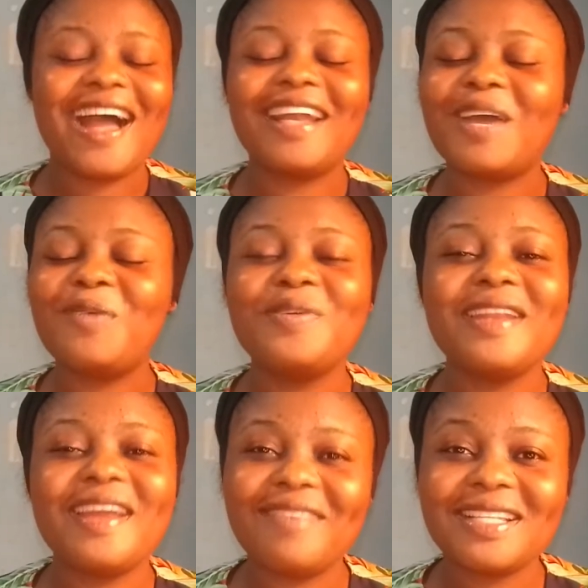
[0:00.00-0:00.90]
And I will
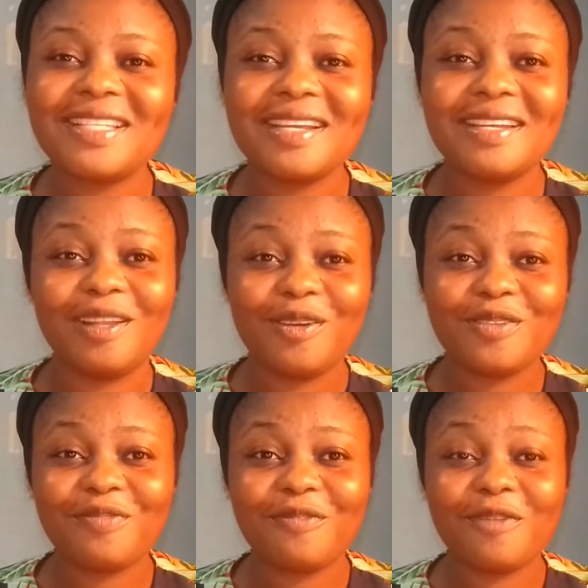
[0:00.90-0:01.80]
never take the
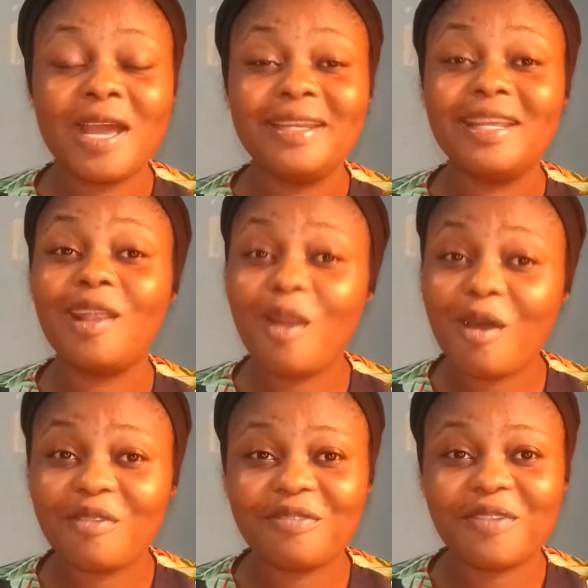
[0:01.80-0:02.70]

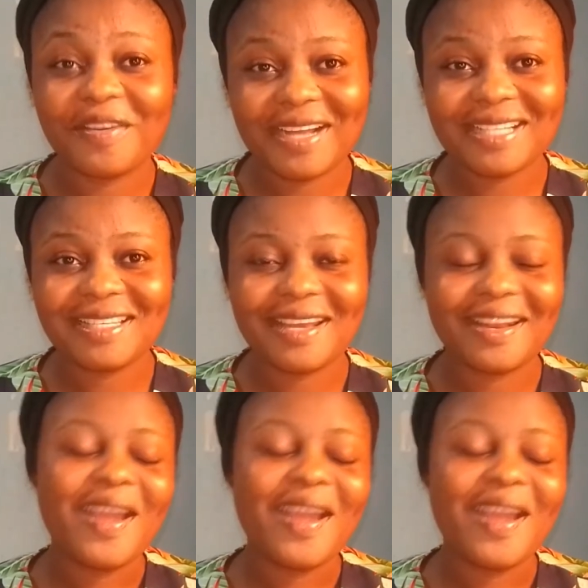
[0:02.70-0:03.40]
love for granted.